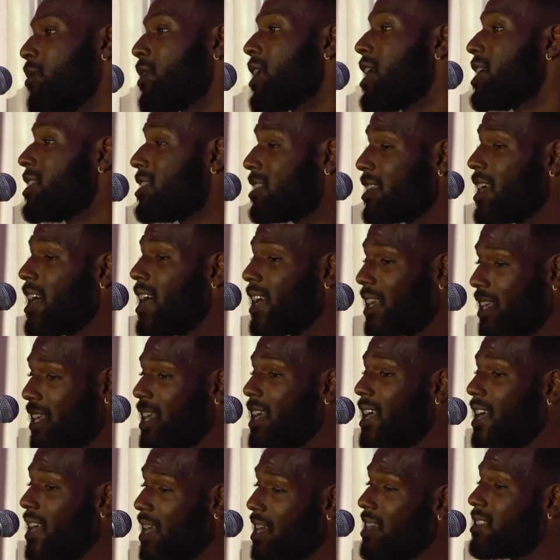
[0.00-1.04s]
When I say I
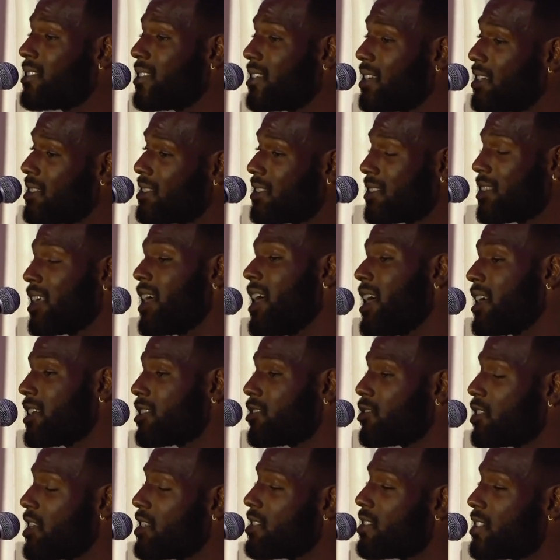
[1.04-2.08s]
can't answer your
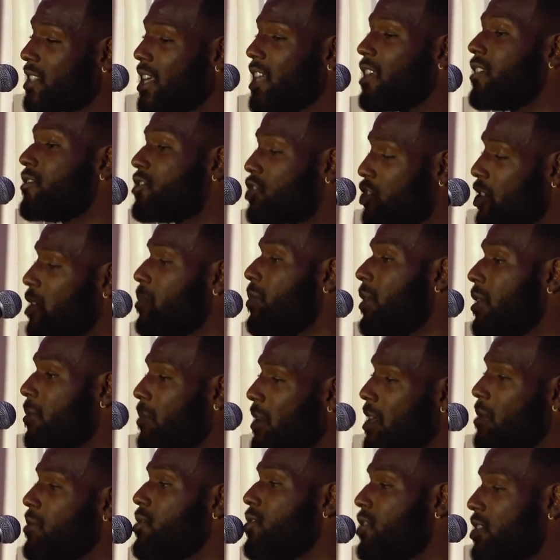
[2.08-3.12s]
text, instead of
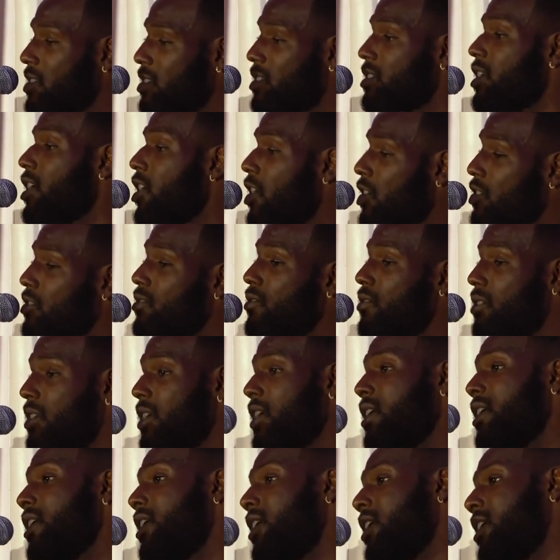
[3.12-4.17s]
tripping, maybe you should say, are you
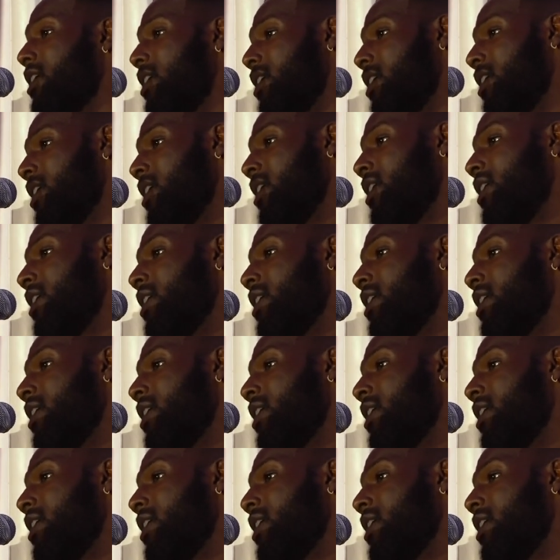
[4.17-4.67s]
good?